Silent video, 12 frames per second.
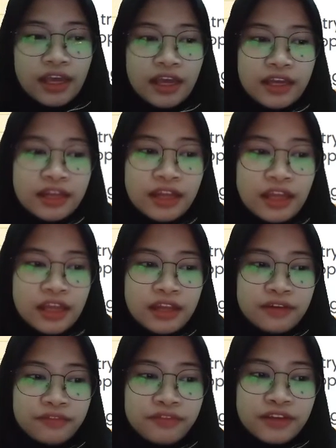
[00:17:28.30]
And
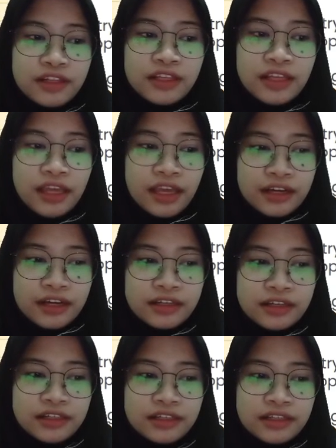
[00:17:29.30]
then feel the air
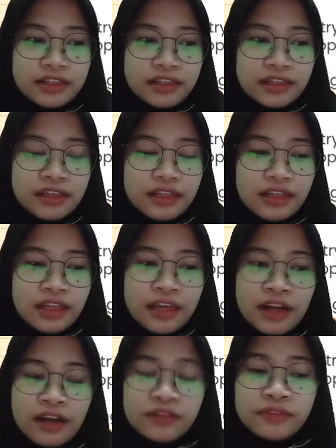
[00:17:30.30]

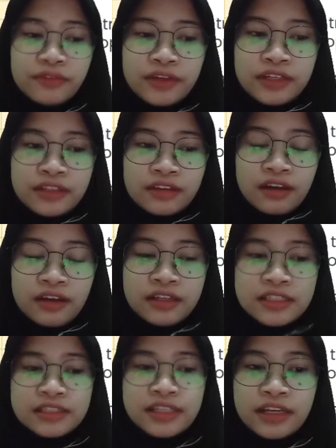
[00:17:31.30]
let out when the tongue
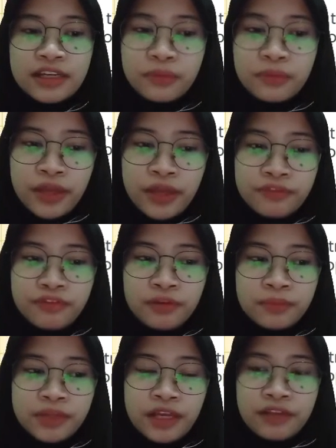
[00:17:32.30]
is taken away
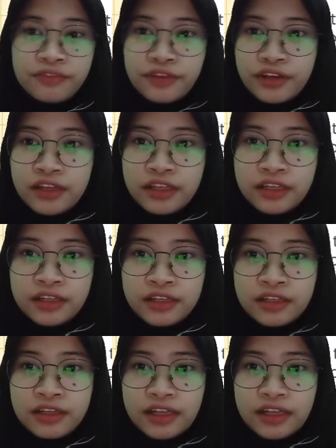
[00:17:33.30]
from the alveolar